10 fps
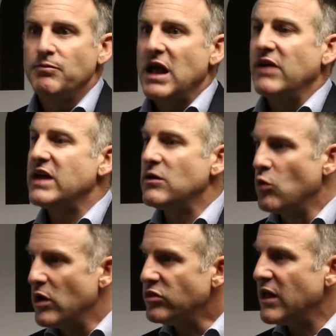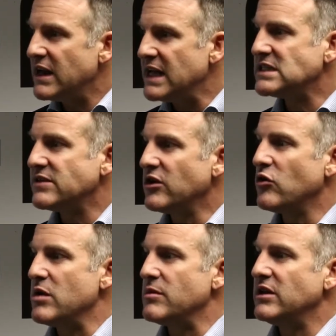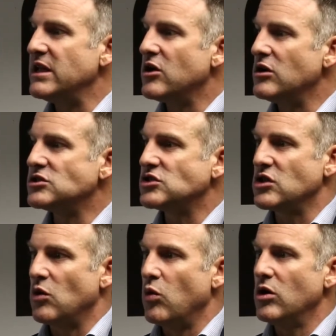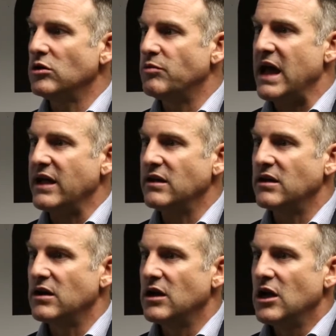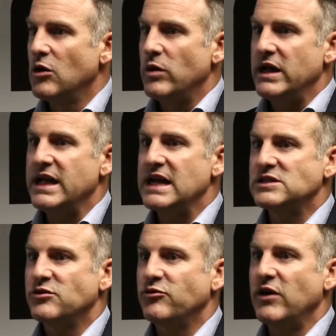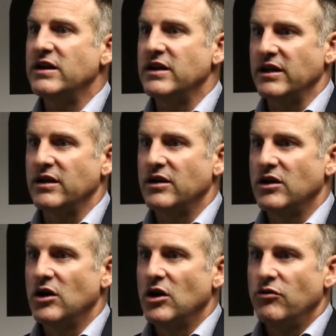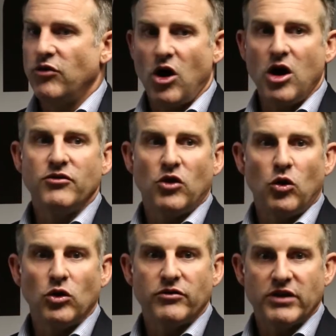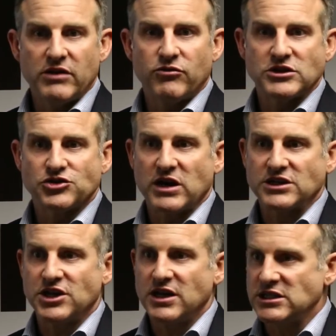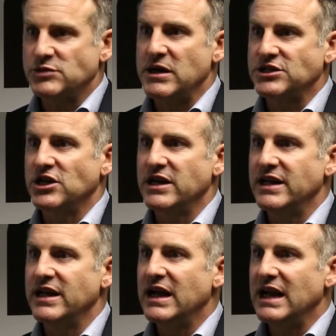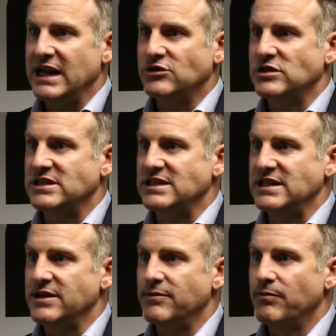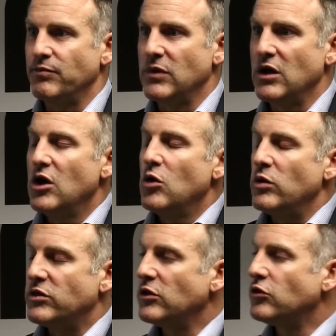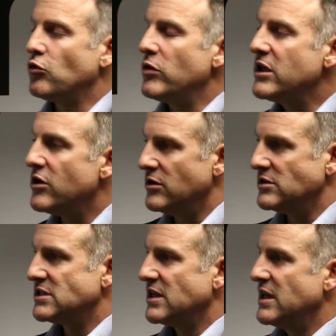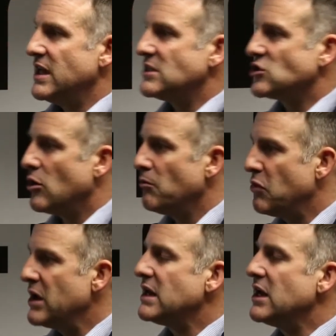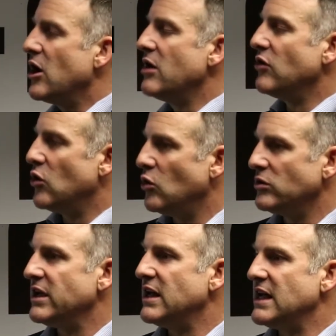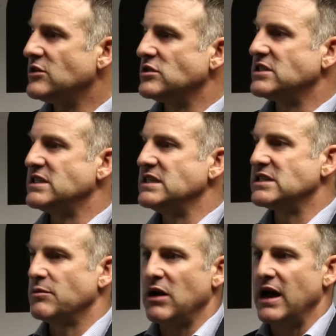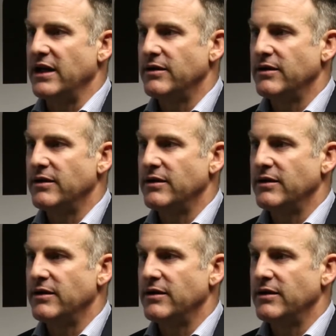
And then with that heads of agreement, he goes to the World Bank, where he gets funding for overhaul of infrastructure, especially electricity. Within 3 years, he has completely overhauled the electricity supply.